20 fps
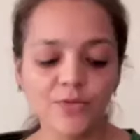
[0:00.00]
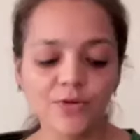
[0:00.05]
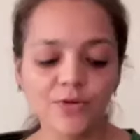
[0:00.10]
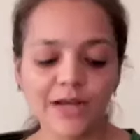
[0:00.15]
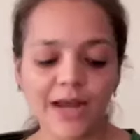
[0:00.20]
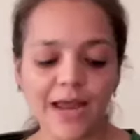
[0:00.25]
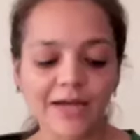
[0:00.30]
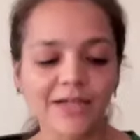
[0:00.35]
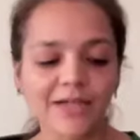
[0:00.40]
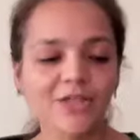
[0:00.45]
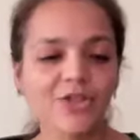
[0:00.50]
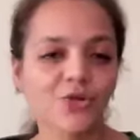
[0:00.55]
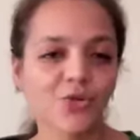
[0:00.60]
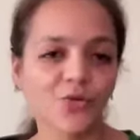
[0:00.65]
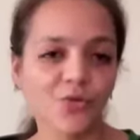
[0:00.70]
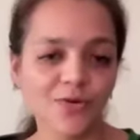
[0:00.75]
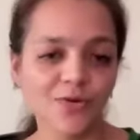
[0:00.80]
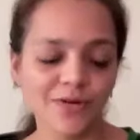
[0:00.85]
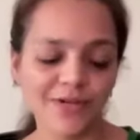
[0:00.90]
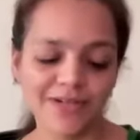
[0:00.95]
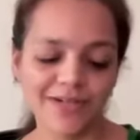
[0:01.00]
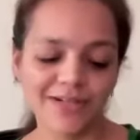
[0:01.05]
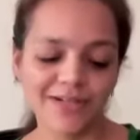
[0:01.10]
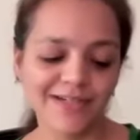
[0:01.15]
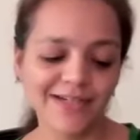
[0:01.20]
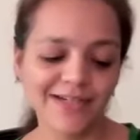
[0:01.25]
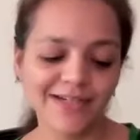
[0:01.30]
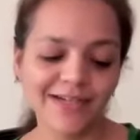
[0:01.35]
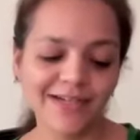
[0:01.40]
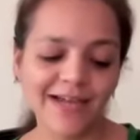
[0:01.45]
to crack a joke
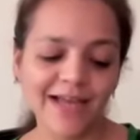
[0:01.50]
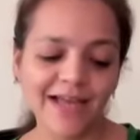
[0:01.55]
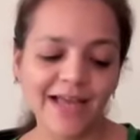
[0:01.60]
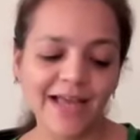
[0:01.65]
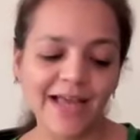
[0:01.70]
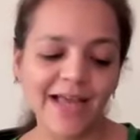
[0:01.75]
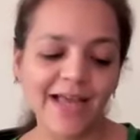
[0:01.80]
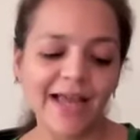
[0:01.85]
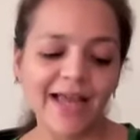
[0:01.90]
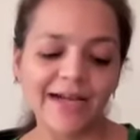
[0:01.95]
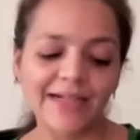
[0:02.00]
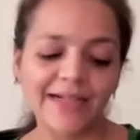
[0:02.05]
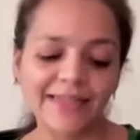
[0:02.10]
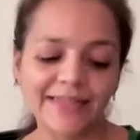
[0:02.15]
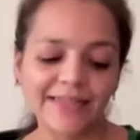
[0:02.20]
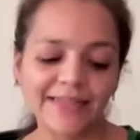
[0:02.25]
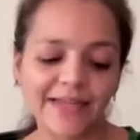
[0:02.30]
at